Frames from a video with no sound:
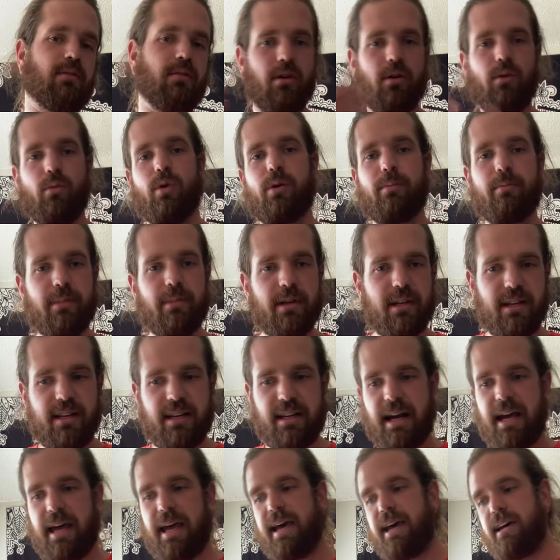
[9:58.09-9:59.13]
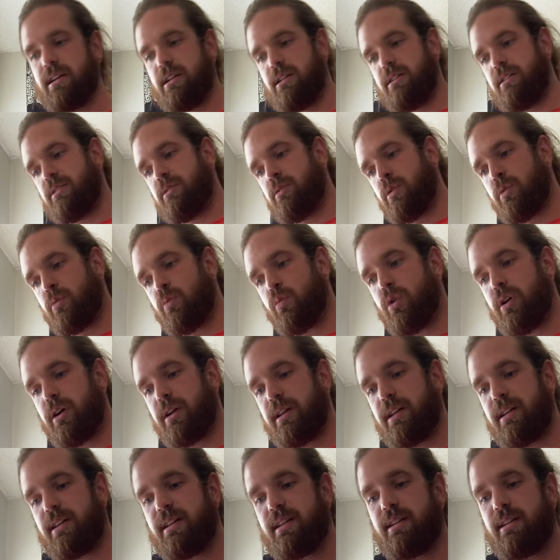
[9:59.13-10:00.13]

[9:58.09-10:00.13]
oh, what meat can I add in, or what